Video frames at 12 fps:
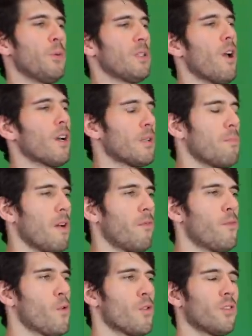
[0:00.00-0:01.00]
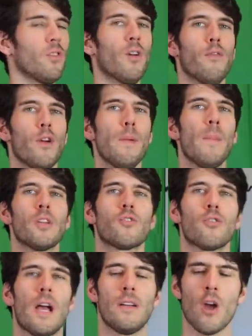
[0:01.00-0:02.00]
we talked about first are very
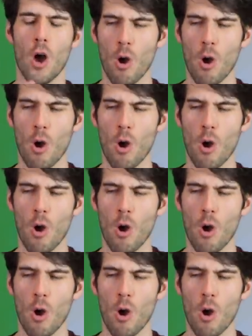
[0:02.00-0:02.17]
much trying to